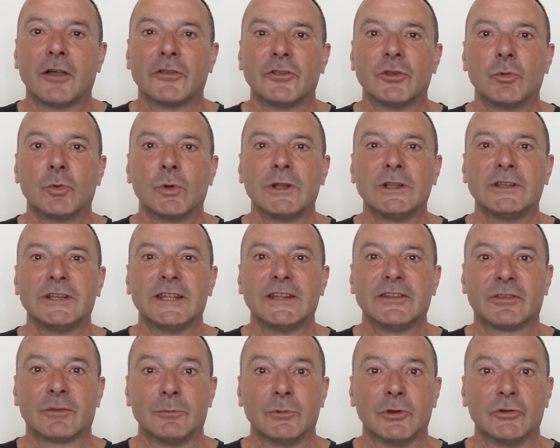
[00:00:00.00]
You will
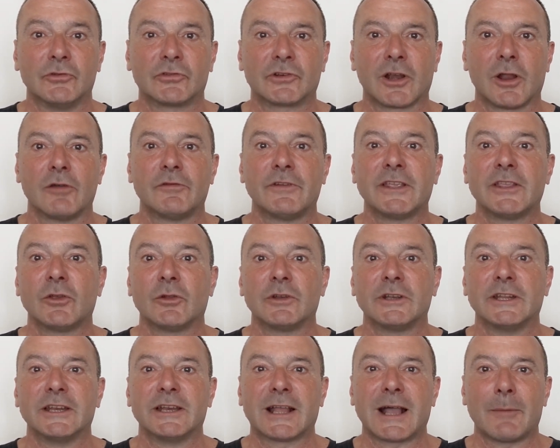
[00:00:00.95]
need some loose clothing, you'll
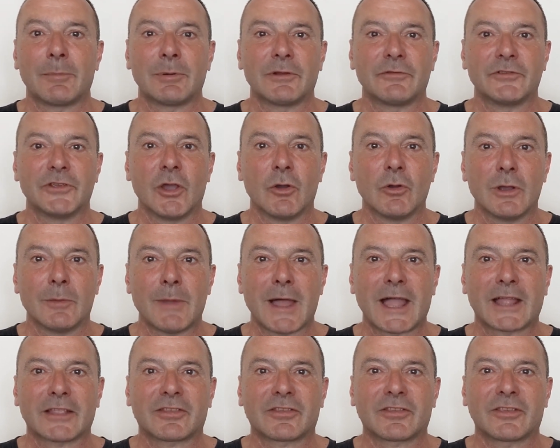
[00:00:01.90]
need a couple of yoga
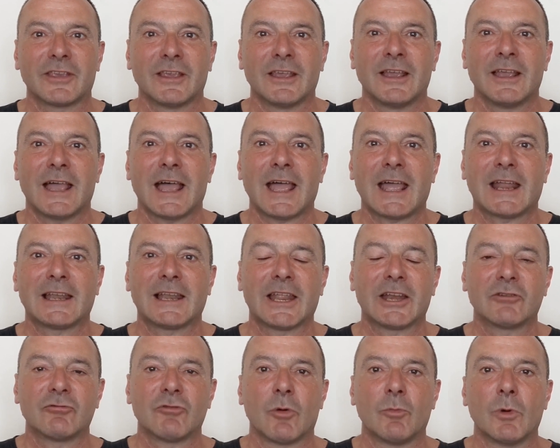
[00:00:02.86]
mats, and
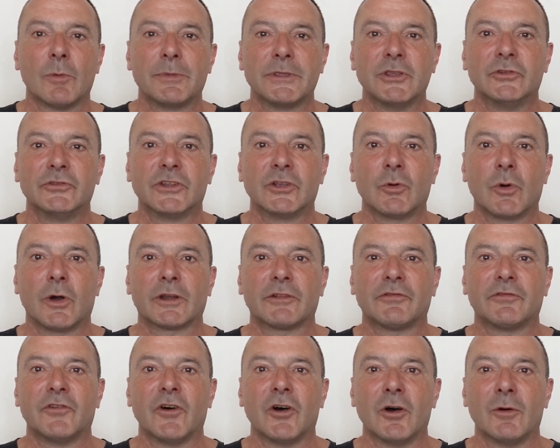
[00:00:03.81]
later on we'll be using quite
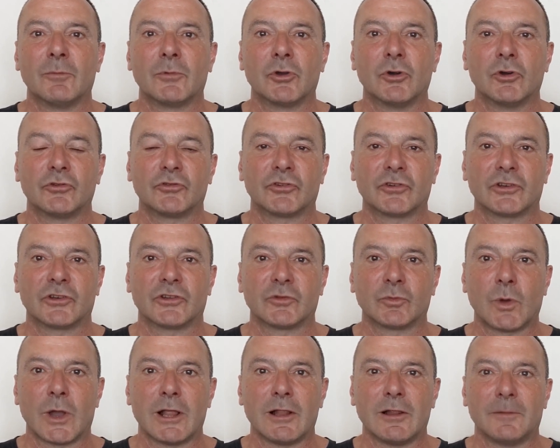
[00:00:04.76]
a firm cushion
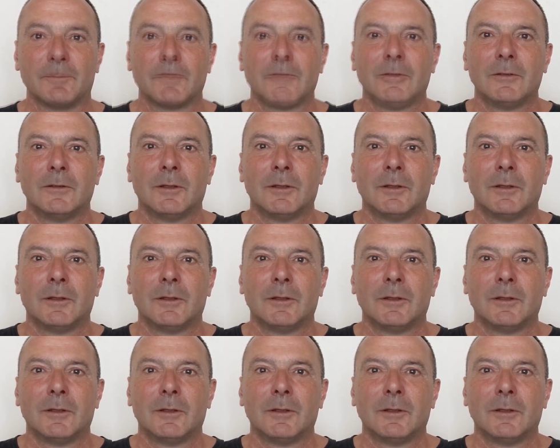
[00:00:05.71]
as well.